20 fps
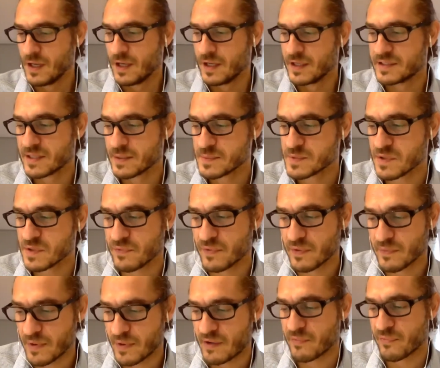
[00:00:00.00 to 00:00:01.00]
In terms of
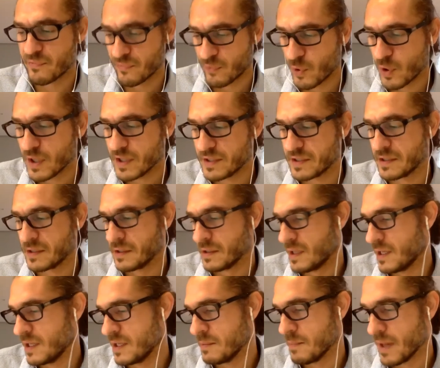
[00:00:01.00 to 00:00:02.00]
avoiding
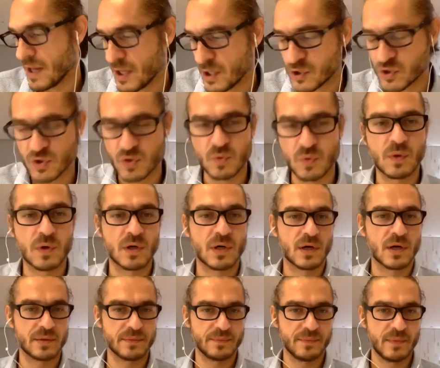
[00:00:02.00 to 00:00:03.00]
a major
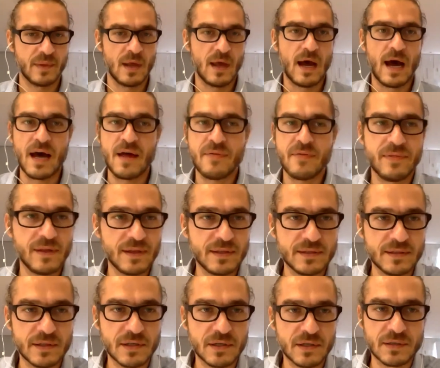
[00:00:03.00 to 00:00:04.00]
war, I
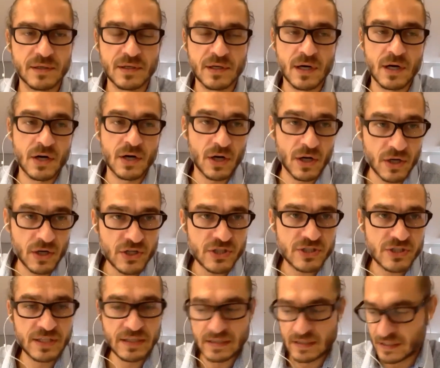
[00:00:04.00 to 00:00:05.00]
think there are
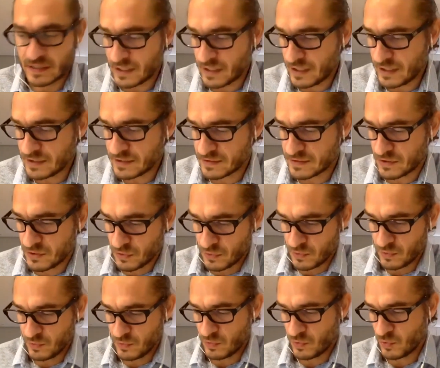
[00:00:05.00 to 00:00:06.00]
urgent needs
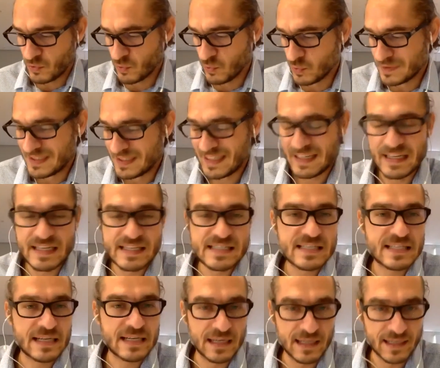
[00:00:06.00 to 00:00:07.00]
to
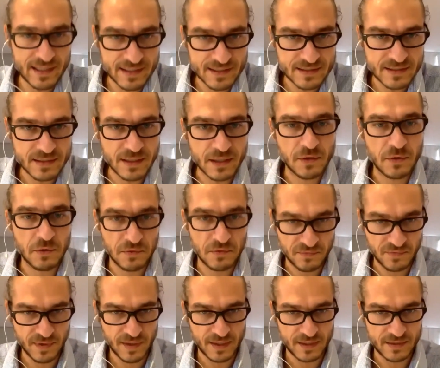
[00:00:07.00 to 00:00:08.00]
de-escalate the
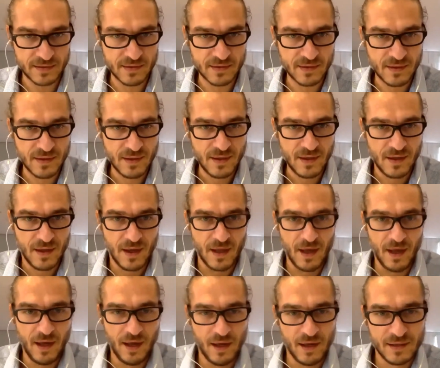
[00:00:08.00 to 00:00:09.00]
conflict.
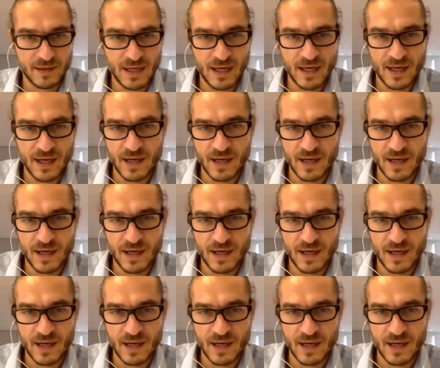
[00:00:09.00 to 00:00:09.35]
And